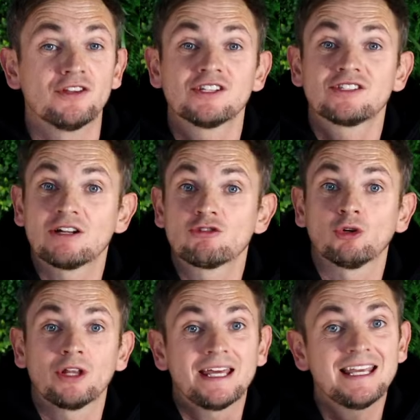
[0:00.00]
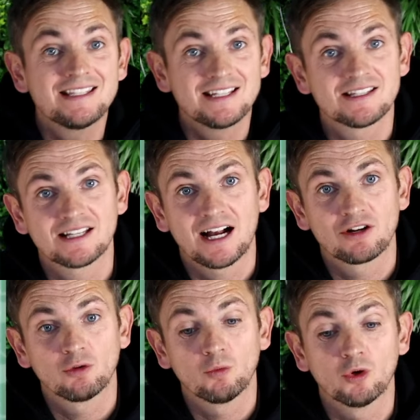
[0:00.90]
for the central heating
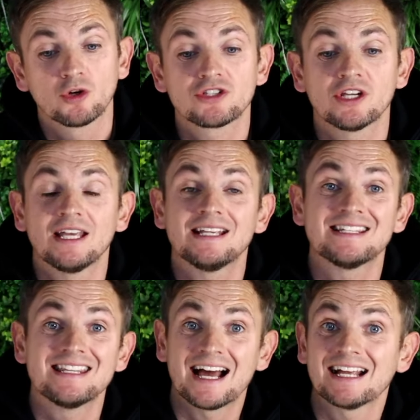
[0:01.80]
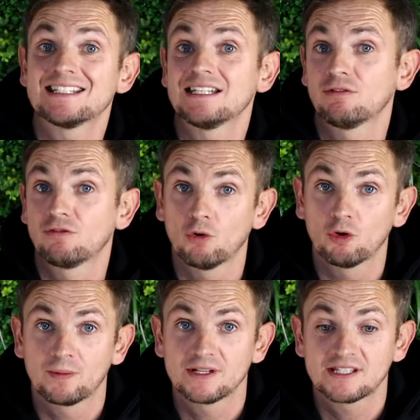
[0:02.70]
side of the water is
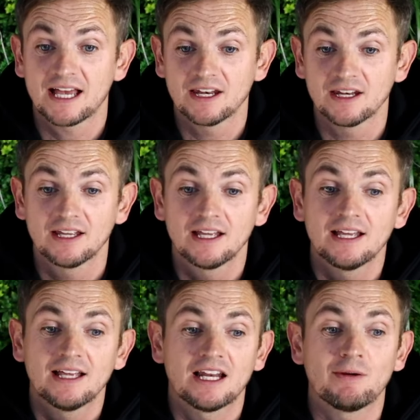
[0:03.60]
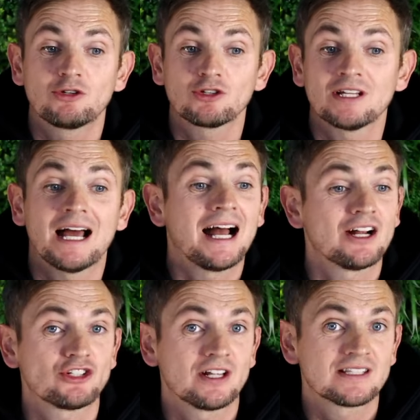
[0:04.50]
ninety-four percent. Now, it doesn't
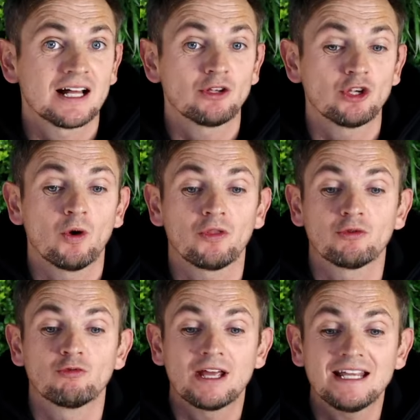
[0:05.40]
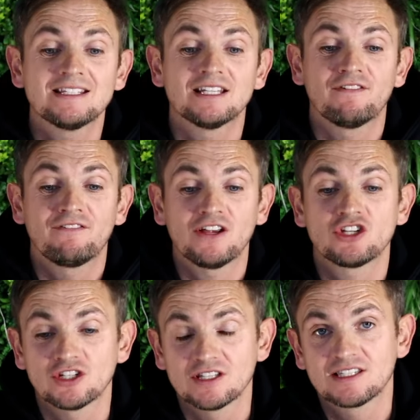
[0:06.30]
actually tell you what the rated
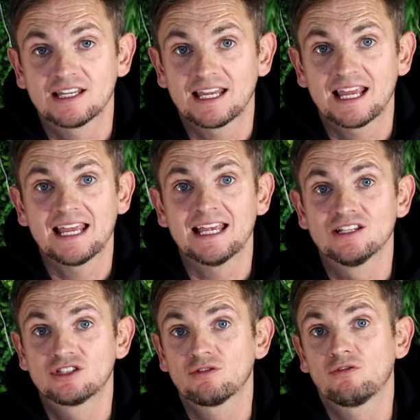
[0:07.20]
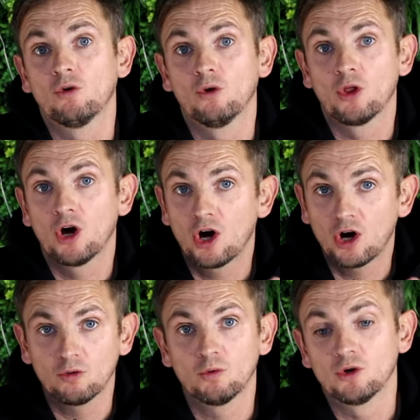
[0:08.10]
efficiency is for the hot